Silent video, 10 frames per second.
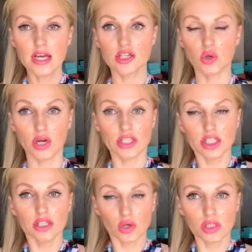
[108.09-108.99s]
So, and
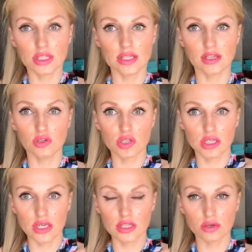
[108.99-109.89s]
she noticed that those
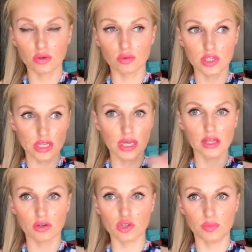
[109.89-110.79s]
kids who were
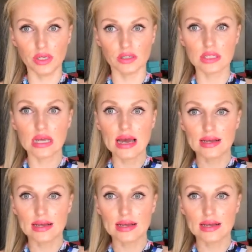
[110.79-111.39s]
taking those pills,